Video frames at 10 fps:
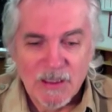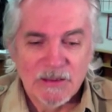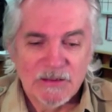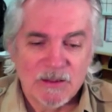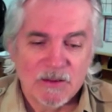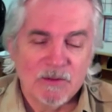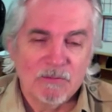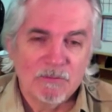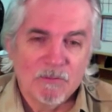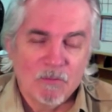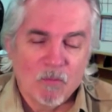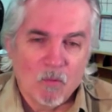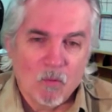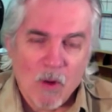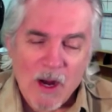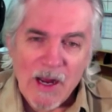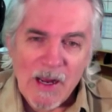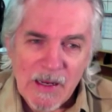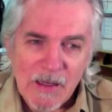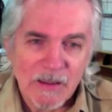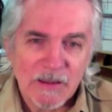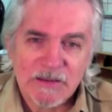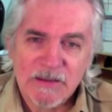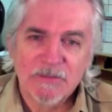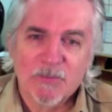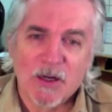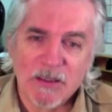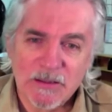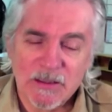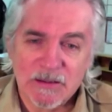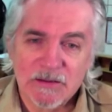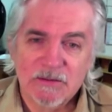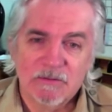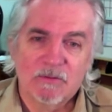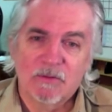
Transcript: So why is this process